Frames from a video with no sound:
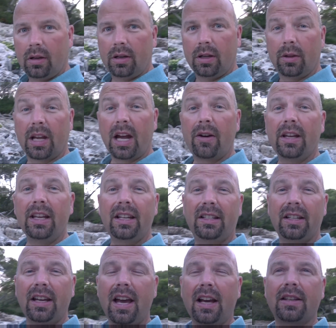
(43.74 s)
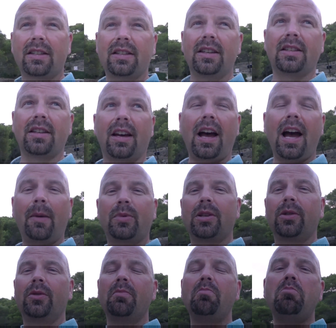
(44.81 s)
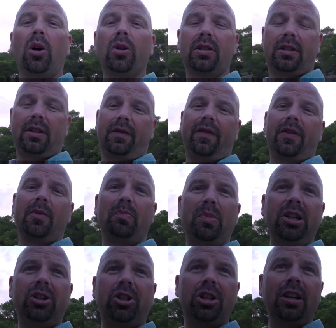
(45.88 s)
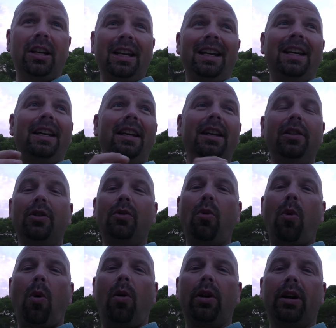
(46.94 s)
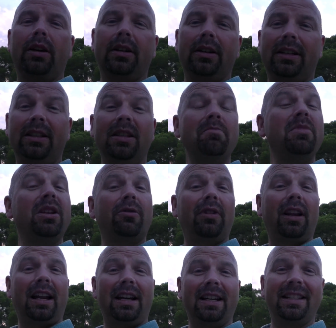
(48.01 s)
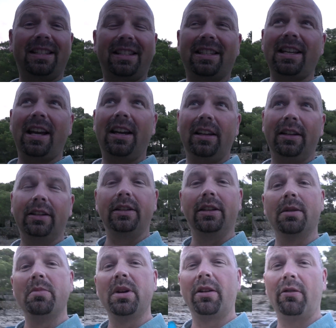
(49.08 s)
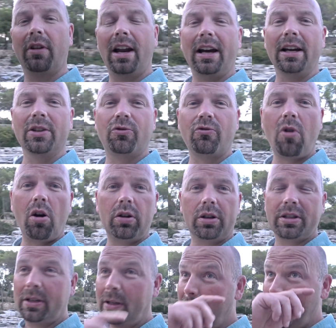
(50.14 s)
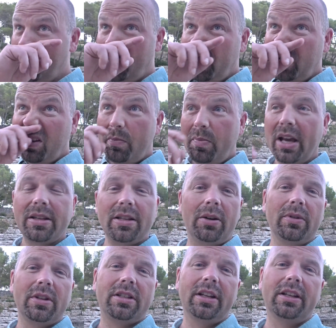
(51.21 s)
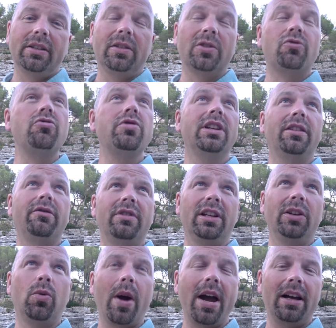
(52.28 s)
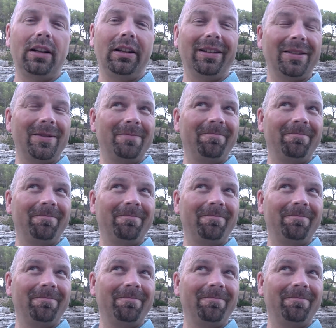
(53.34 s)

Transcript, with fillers: Now, the Garrett A T X is an absolute monster for the beach, in the water, in the mineralized sand, near mineralized rocks. Picks out the signals really, really well.